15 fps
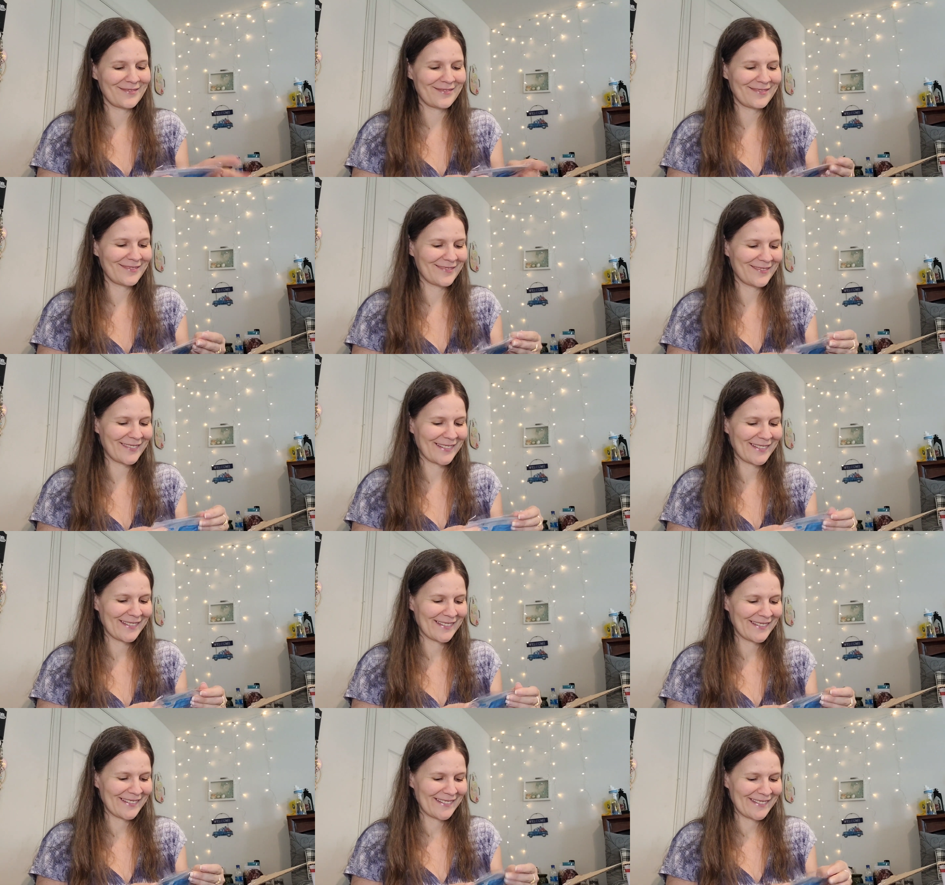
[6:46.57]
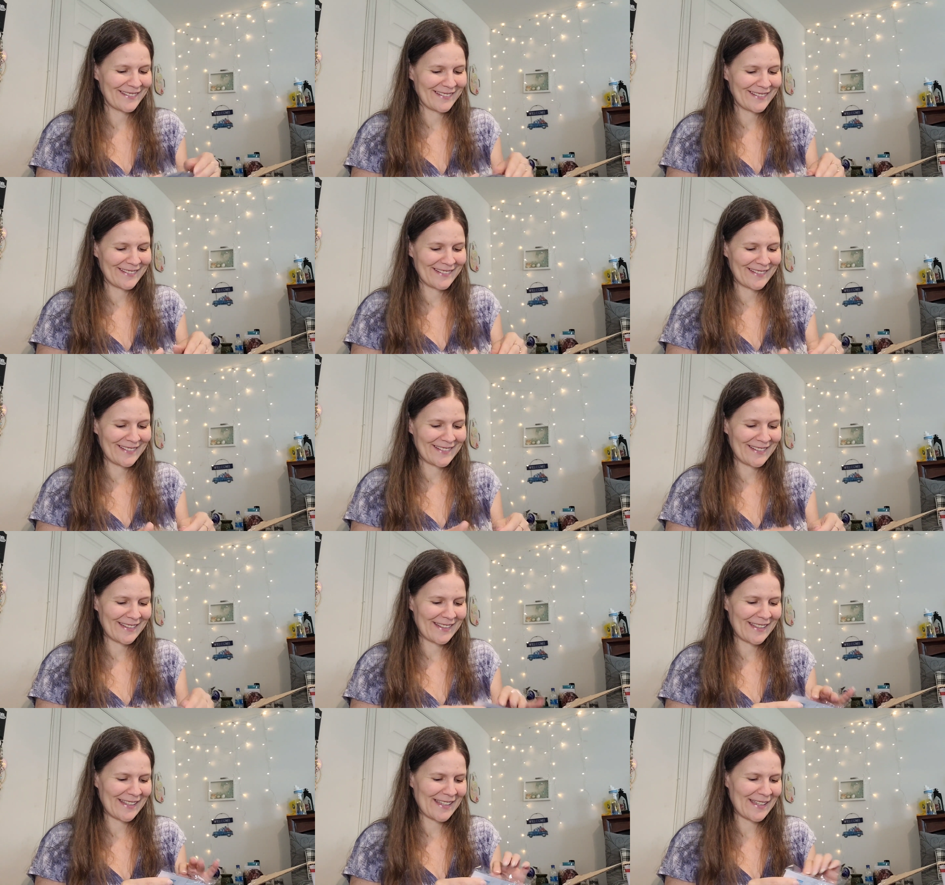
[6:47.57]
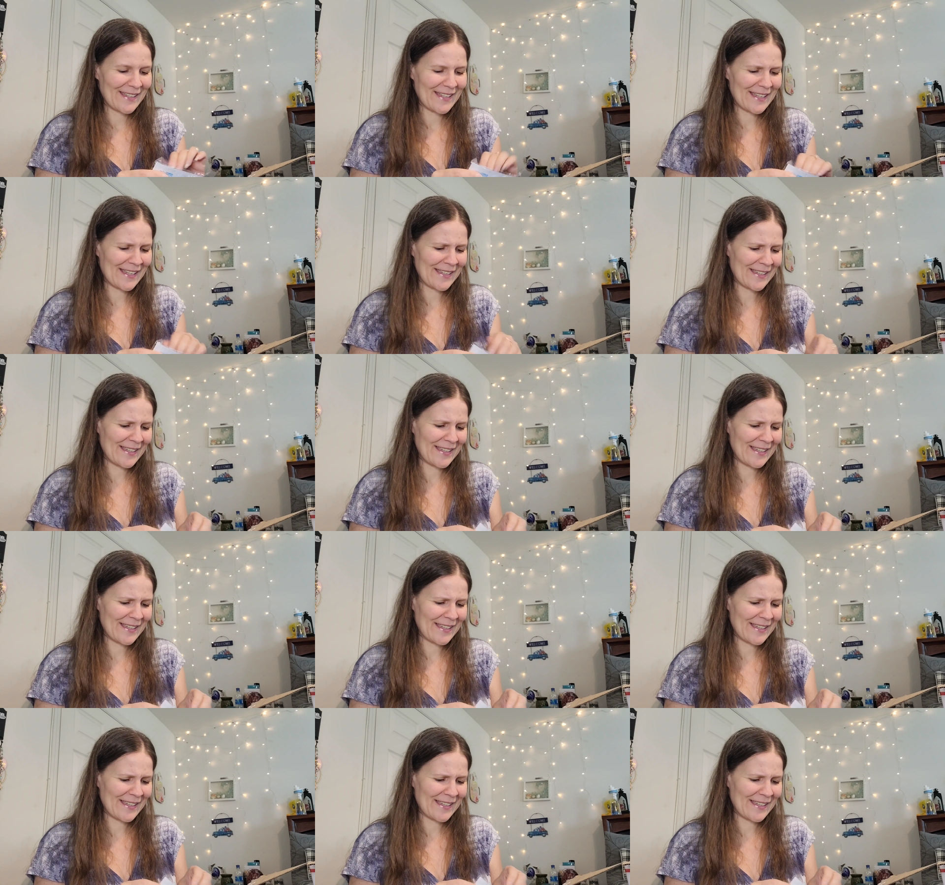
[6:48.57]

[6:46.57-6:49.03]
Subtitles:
[no speech]